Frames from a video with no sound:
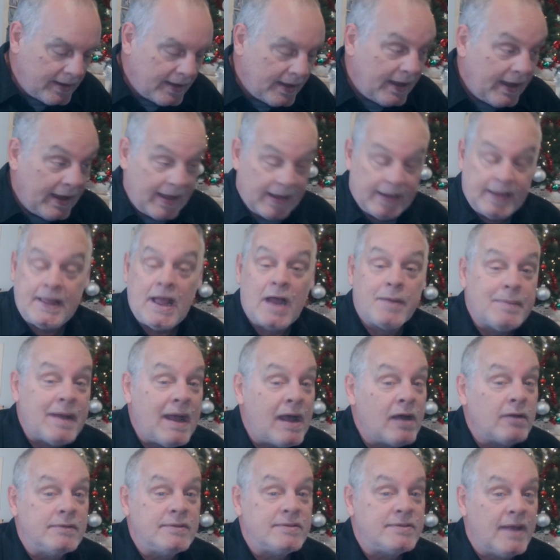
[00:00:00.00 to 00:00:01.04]
had come out
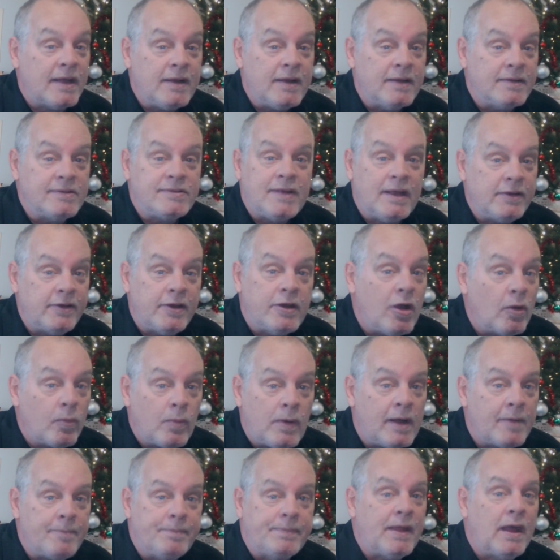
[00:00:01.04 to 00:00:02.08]
in the Senate and said, you know
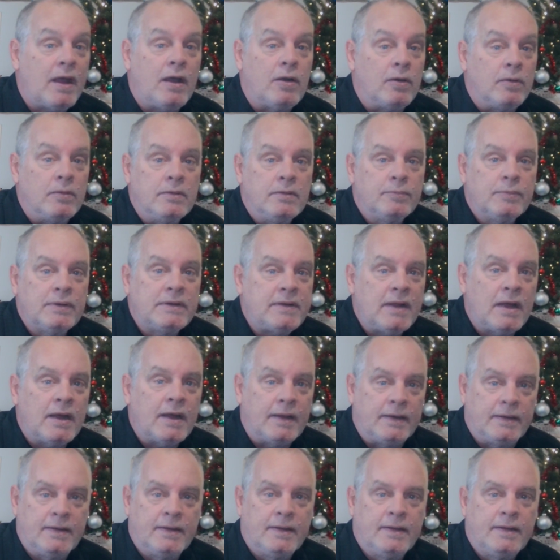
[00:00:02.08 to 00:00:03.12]
what? No, we're done.
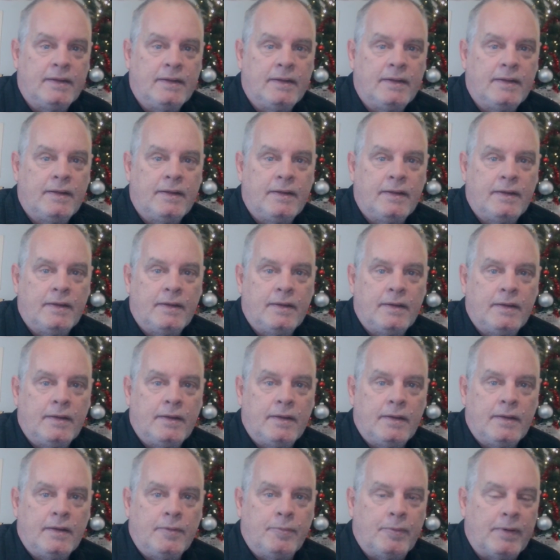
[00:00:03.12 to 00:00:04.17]

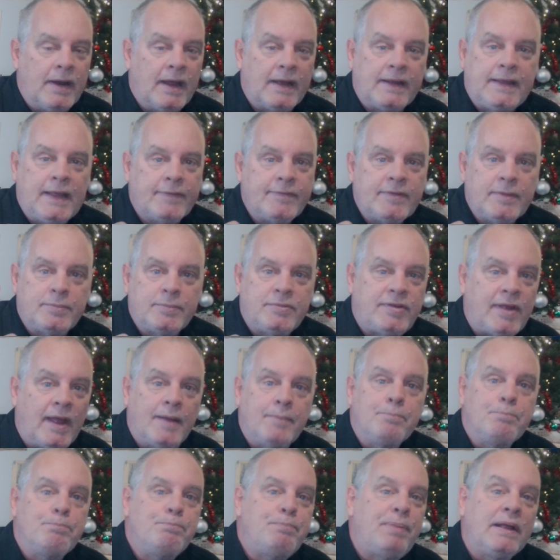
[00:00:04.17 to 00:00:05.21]
We're not giving them
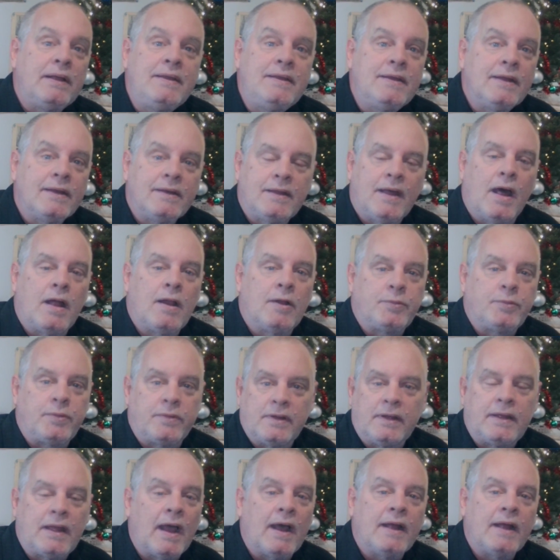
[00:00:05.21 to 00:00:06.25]
$10 billion worth
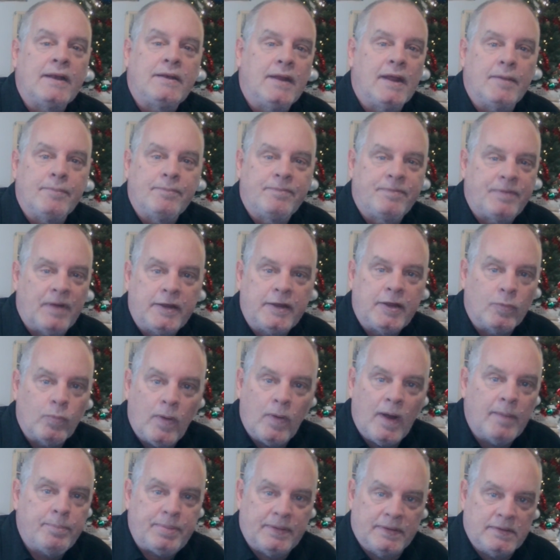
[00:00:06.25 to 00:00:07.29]
of goddamn fucking
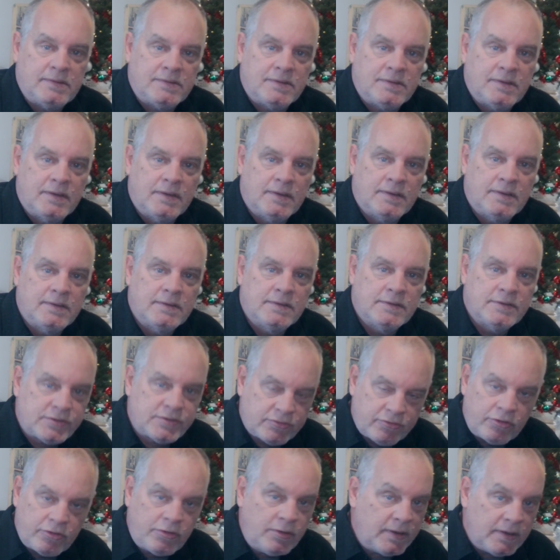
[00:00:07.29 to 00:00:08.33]
weapons.
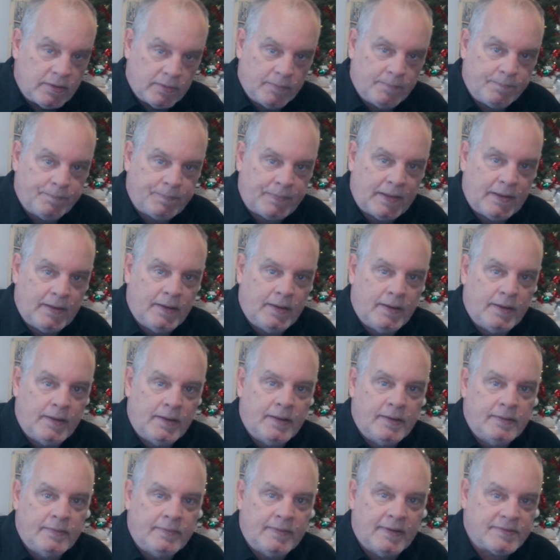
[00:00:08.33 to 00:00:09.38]
Screw you.
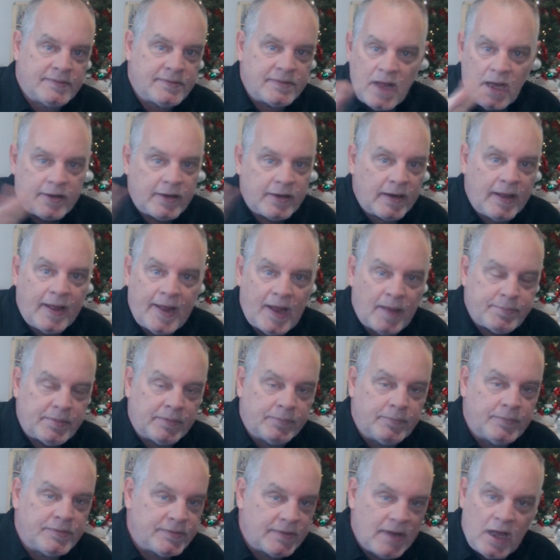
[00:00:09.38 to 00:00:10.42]
That's not going to happen.
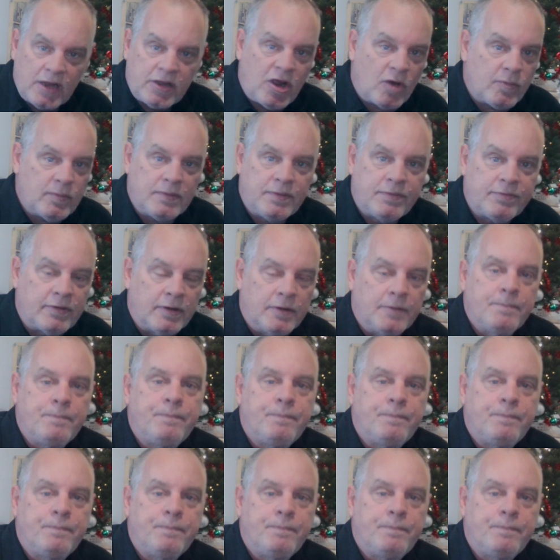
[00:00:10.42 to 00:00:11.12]
It's not going through.